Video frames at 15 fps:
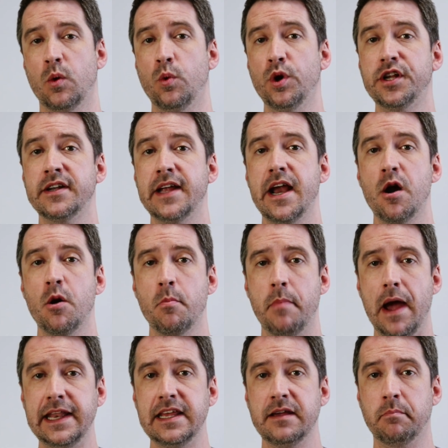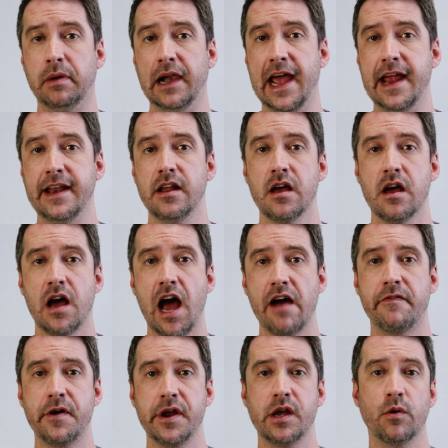Would an aerobatic plane
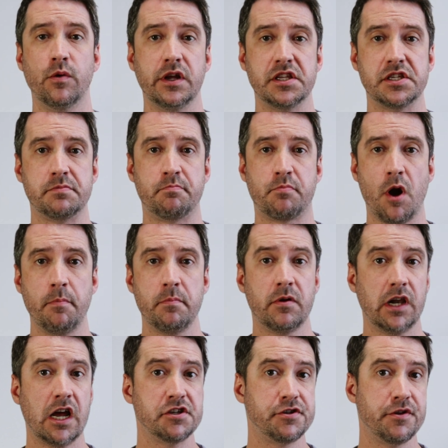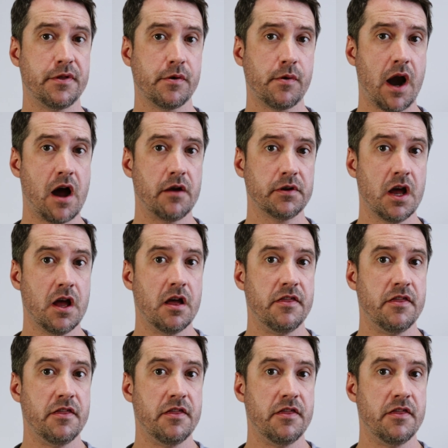hovering on its prop close to the ground